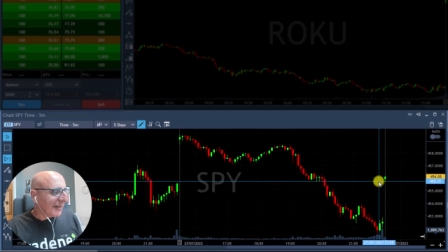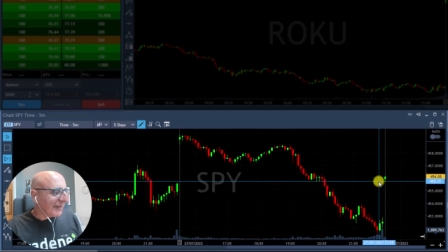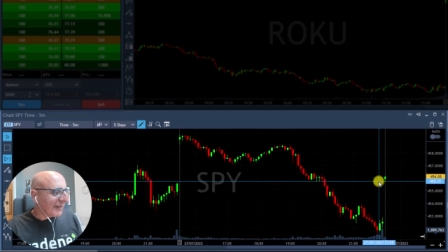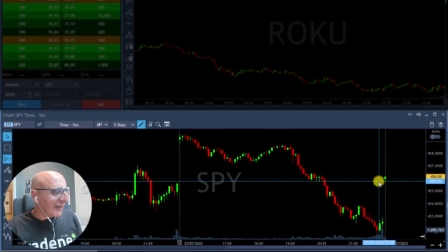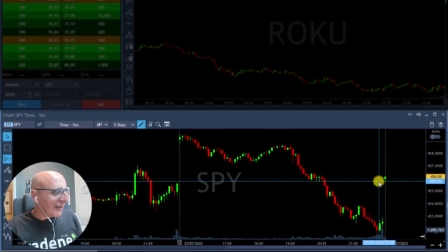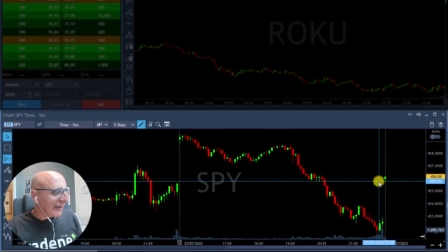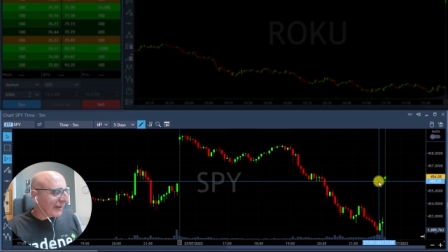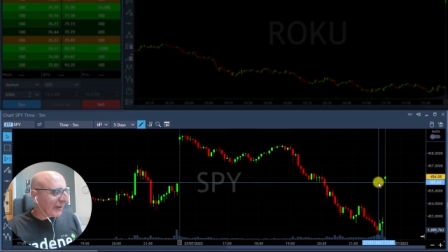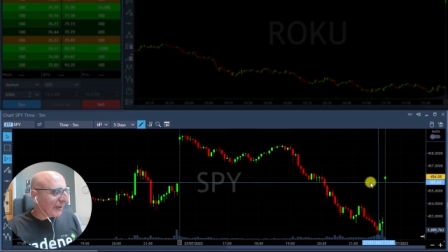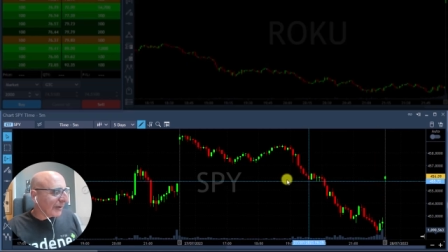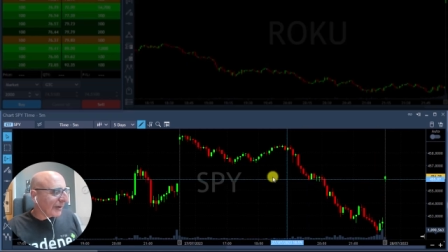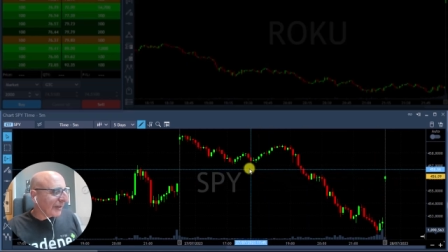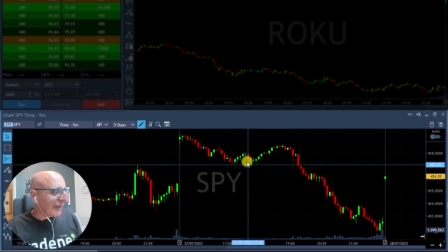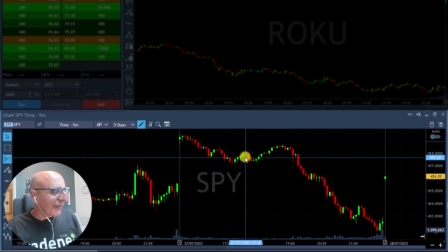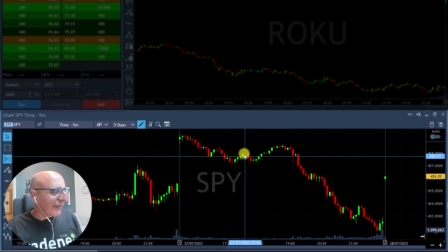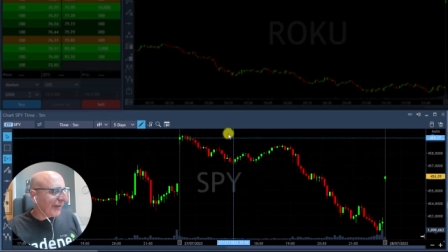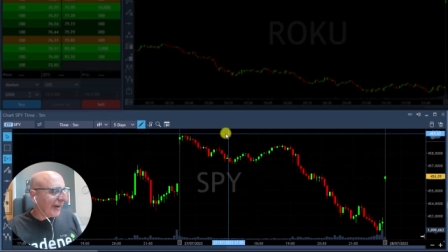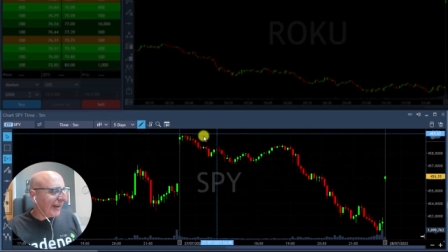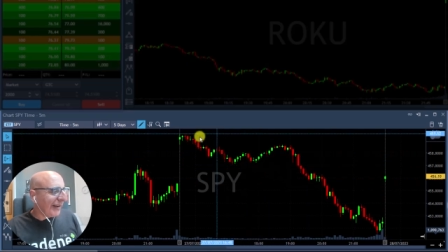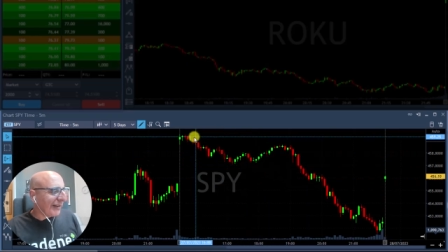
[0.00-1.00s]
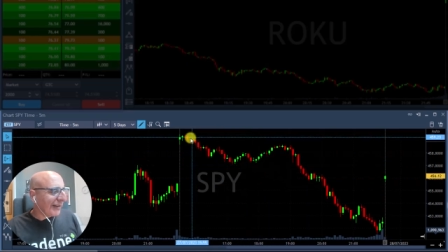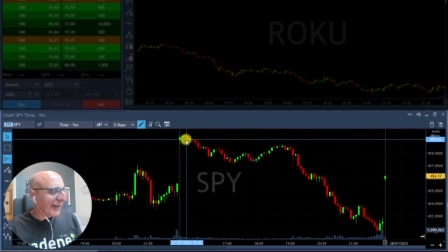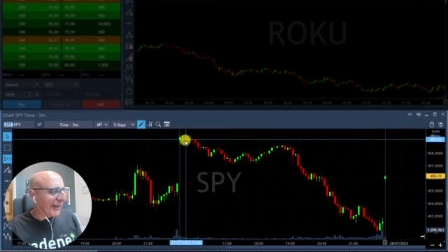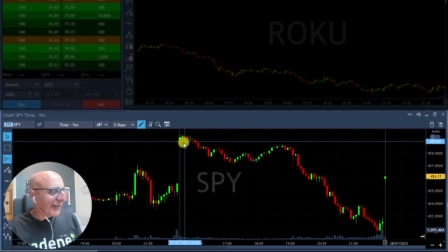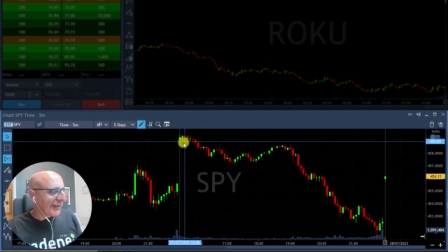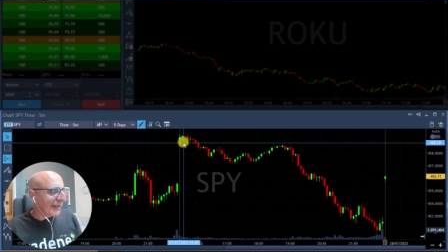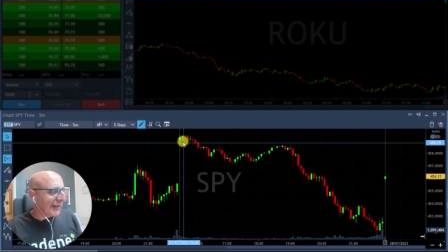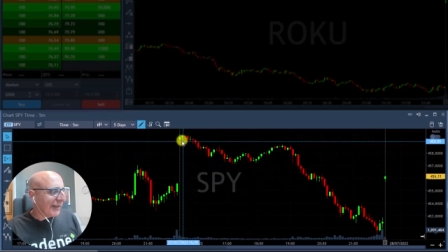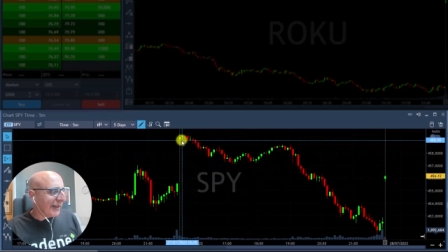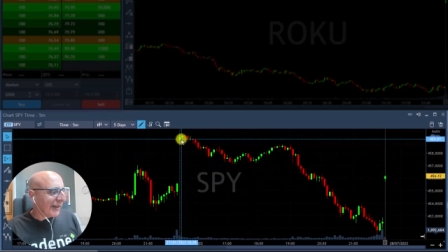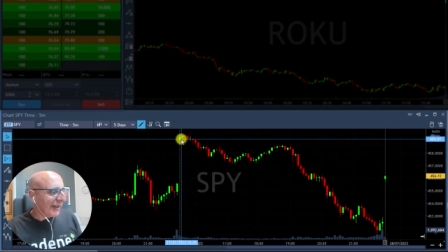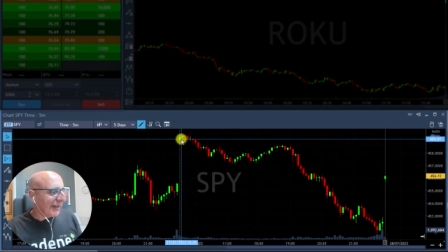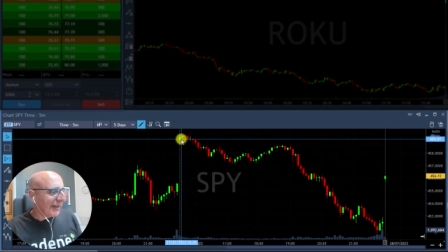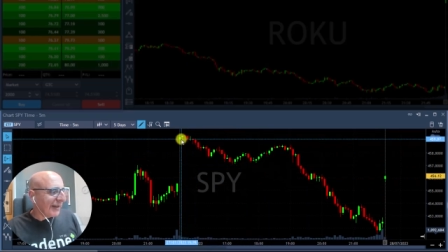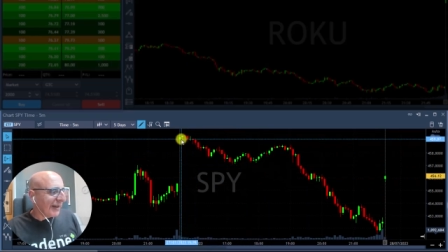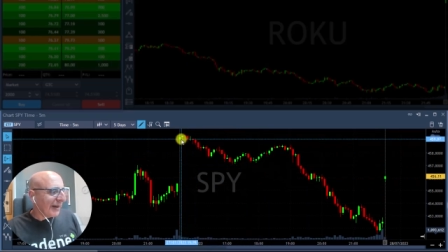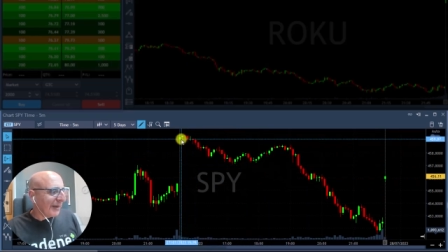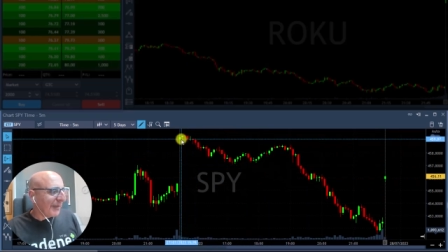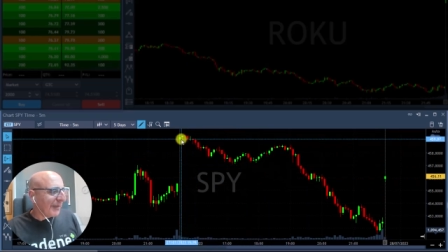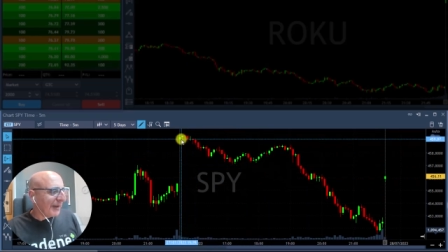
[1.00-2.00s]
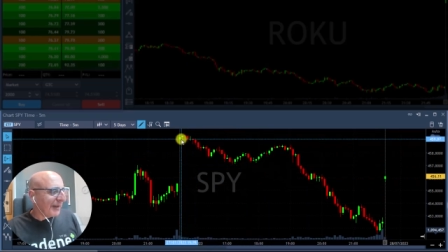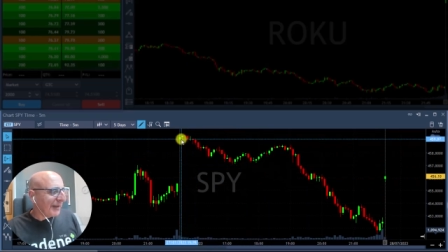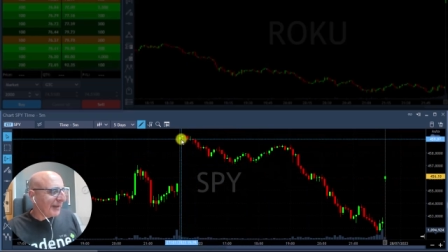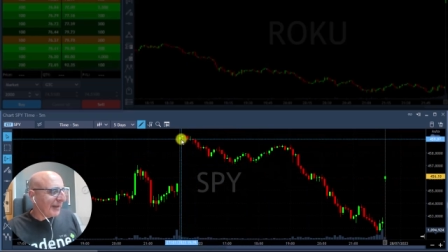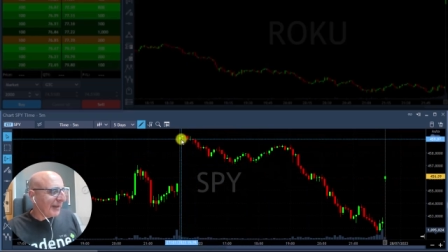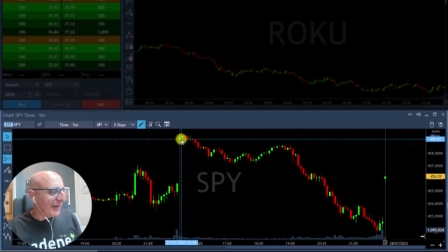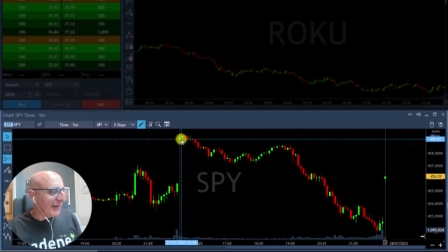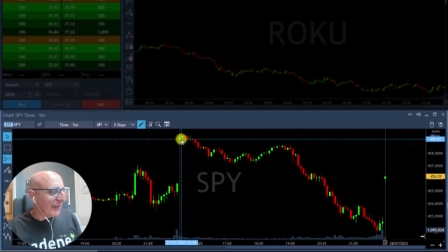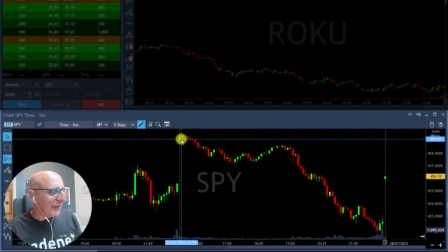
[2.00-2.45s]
just look at the failure yesterday. I mean,